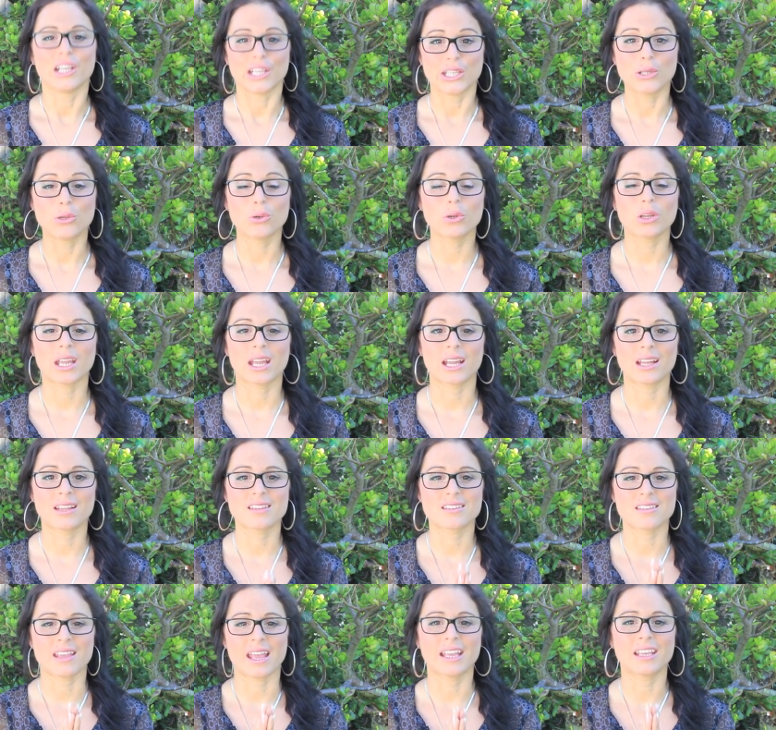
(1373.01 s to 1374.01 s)
you can
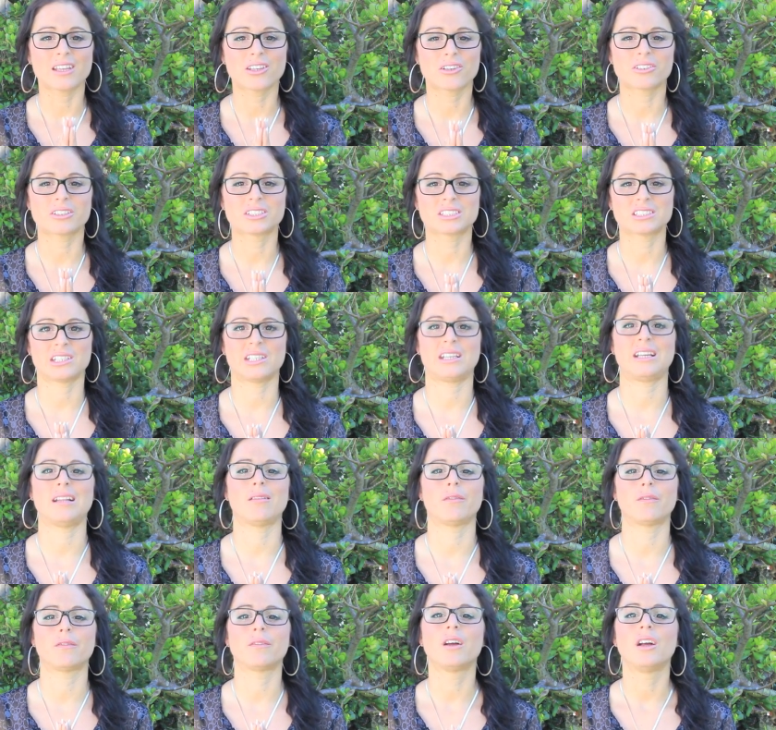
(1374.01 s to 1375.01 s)
thank
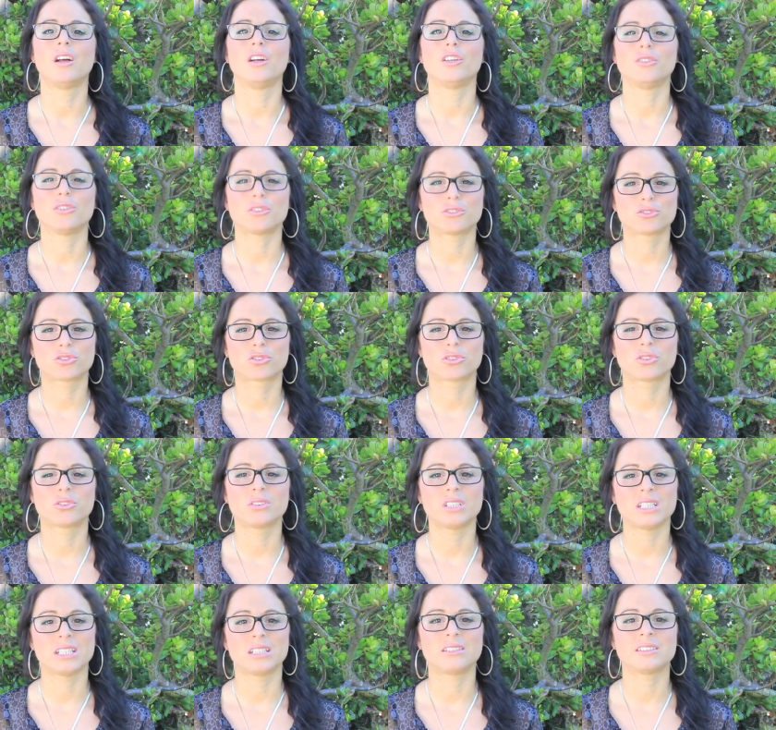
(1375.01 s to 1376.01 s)
yourself, your
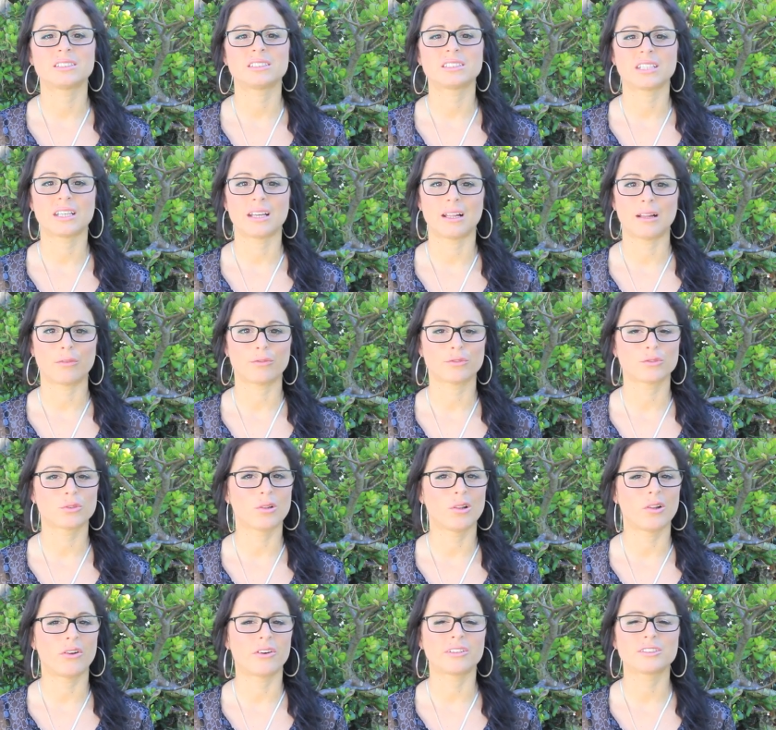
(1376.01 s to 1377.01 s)
true inner self, to
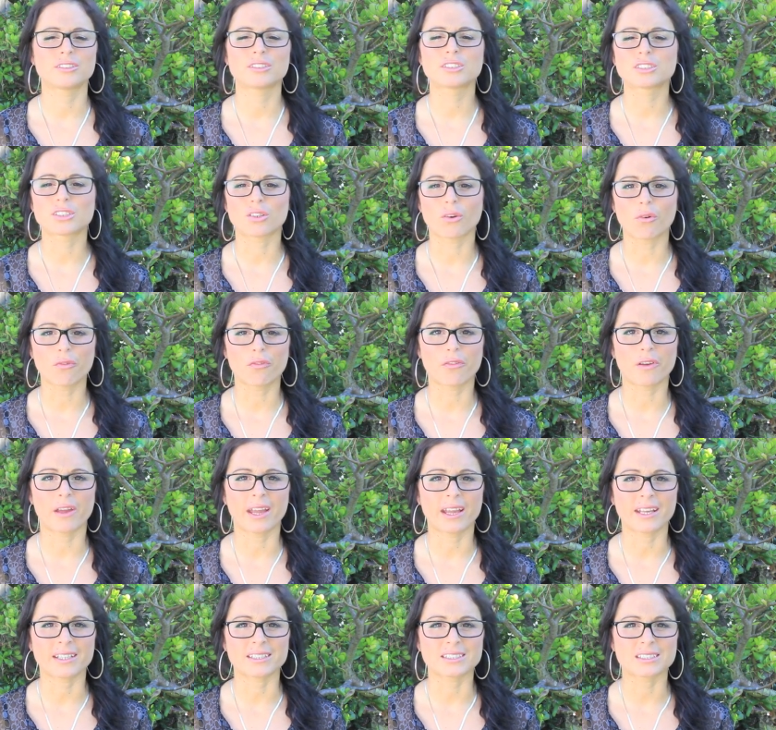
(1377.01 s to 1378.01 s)
learn so
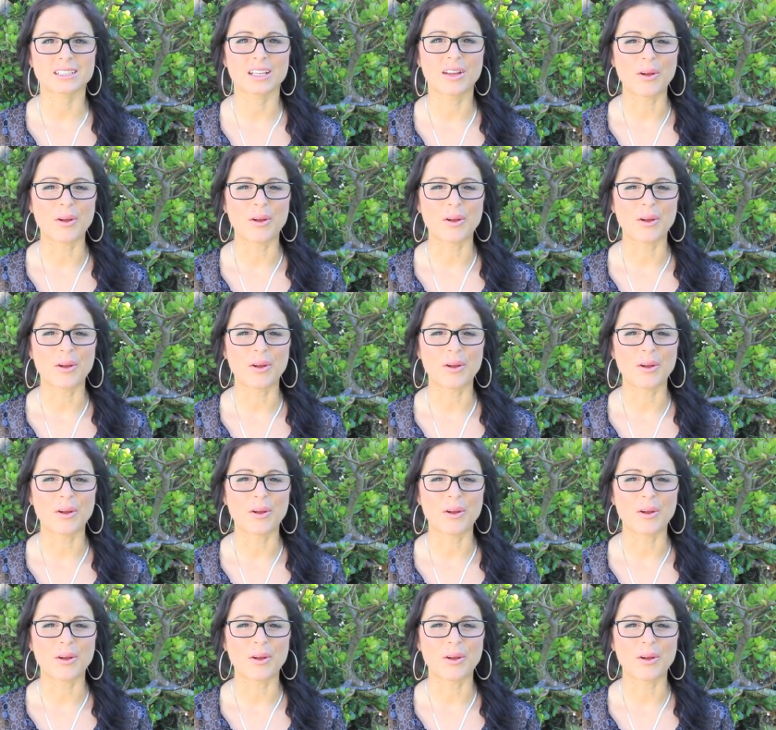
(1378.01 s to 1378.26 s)
fast.